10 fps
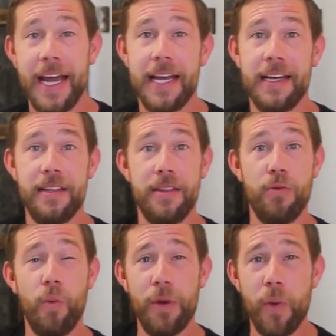
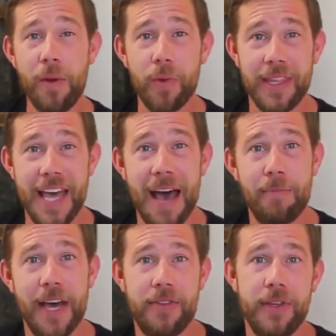And we went with
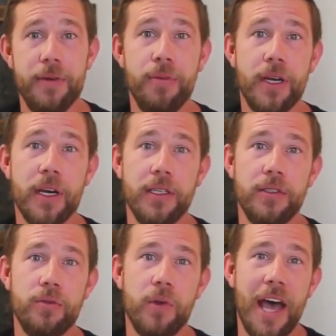that method
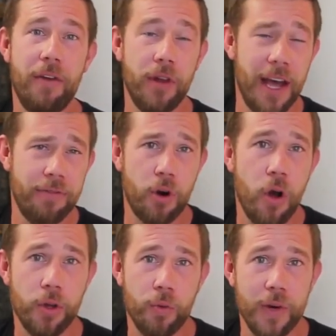because after
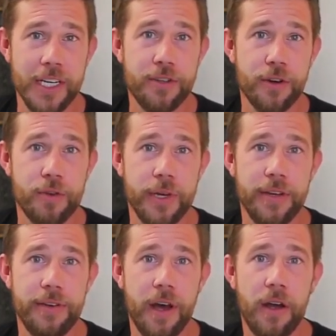all the research we
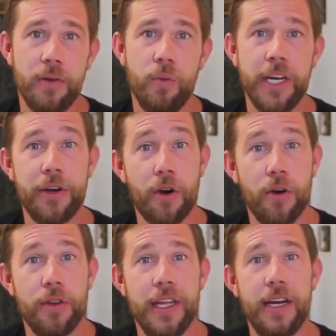had done, we had
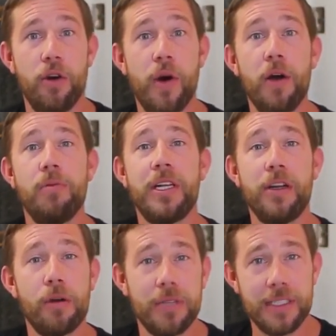heard that it'll help
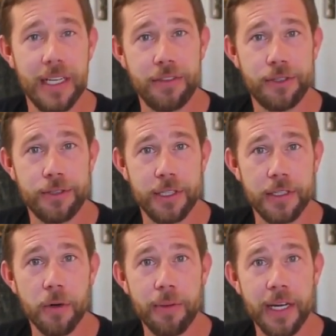clear up the sensors a
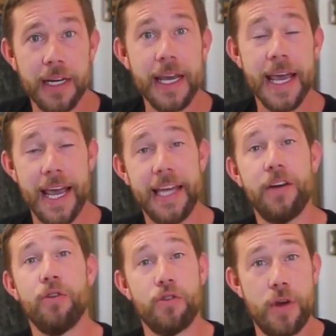little bit, and
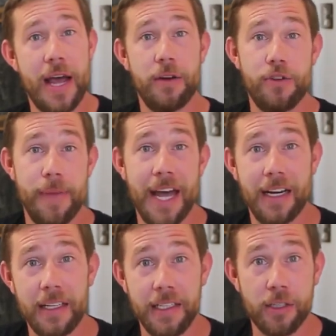it'll dra-
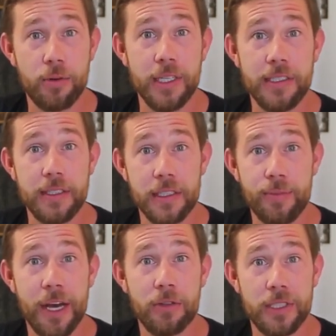dramatically decrease the
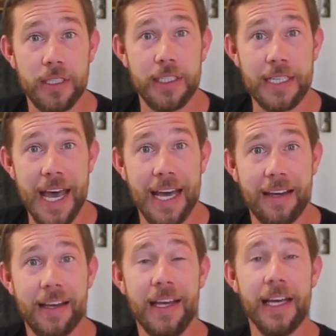smells in the
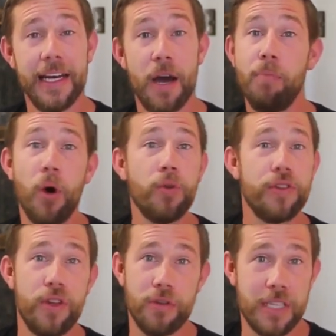tank. Now, both
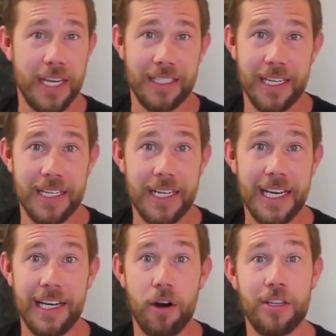of those things it
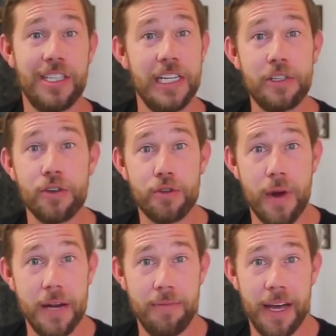did. Our sensors
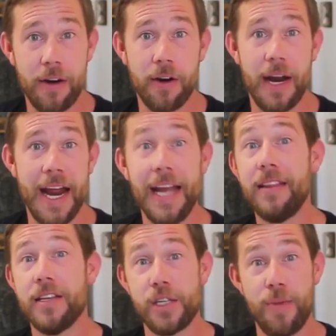read better,
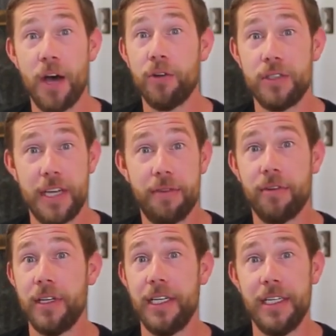and the smells
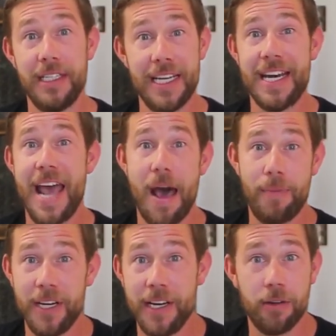definitely didn't
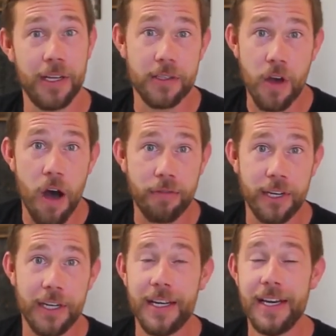happen nearly as
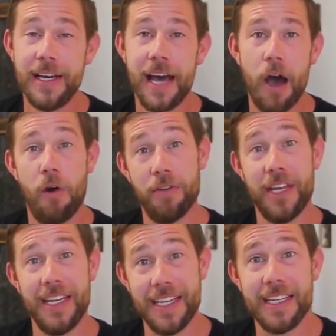often. However, they